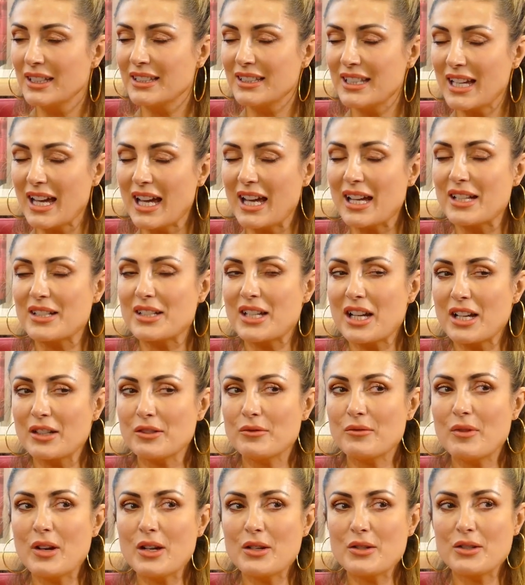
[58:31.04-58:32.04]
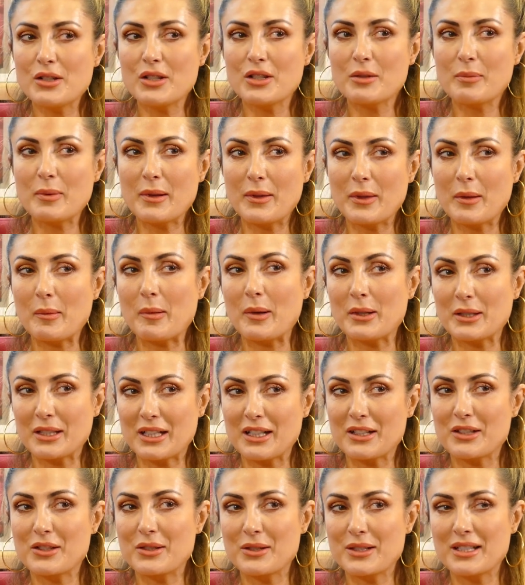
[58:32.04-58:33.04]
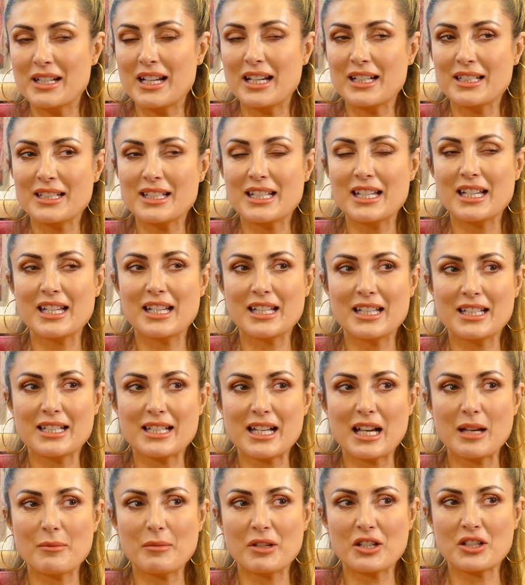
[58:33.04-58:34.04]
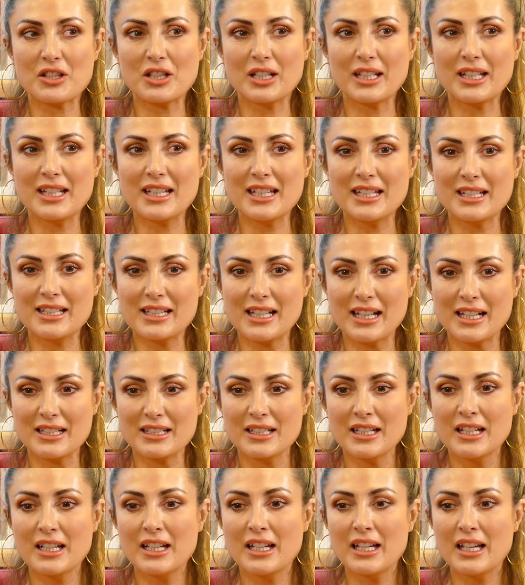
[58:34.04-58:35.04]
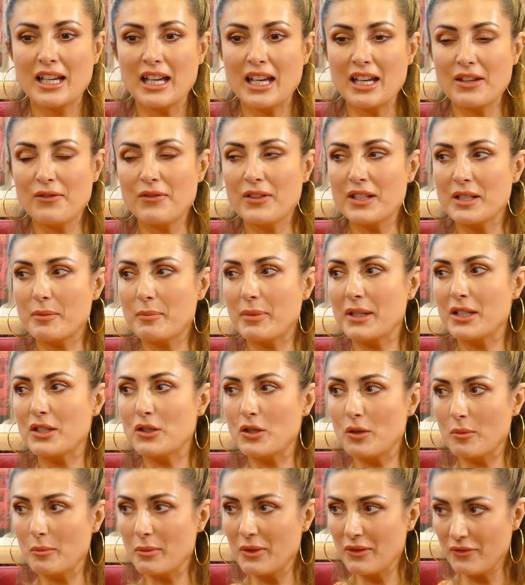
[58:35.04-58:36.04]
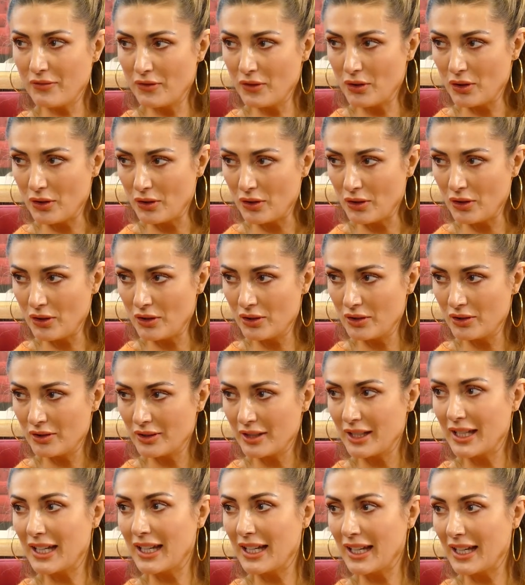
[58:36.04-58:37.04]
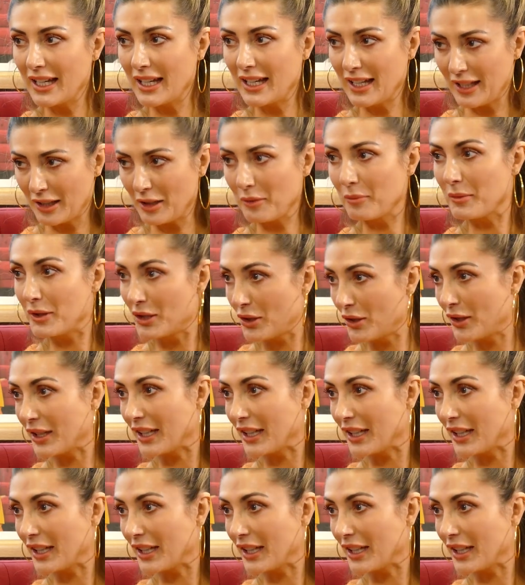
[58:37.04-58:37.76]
Yeah, Dan Rhodes, who's been in the podcast, he's 19 at the time actually, he said, if it's been done before, it can be done